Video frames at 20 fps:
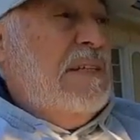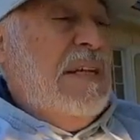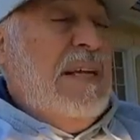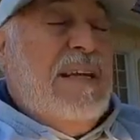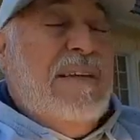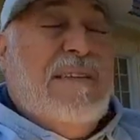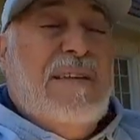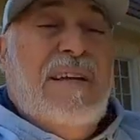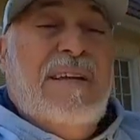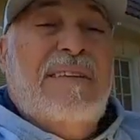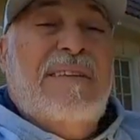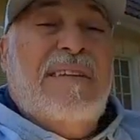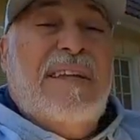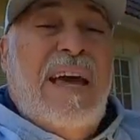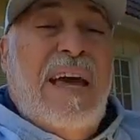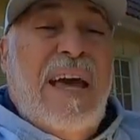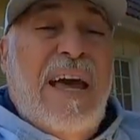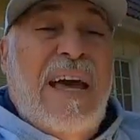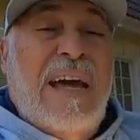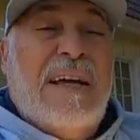is a
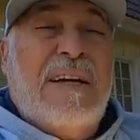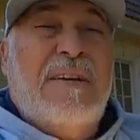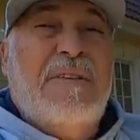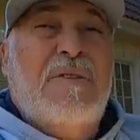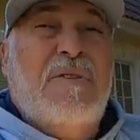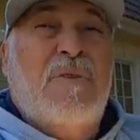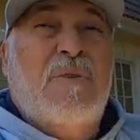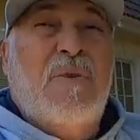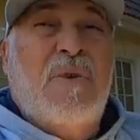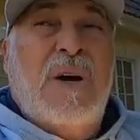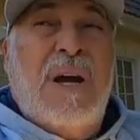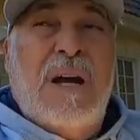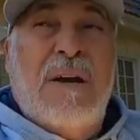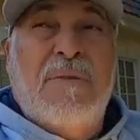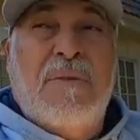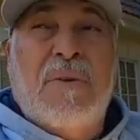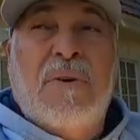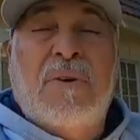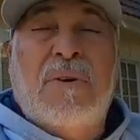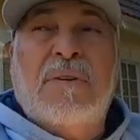tack
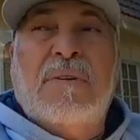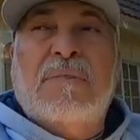driver.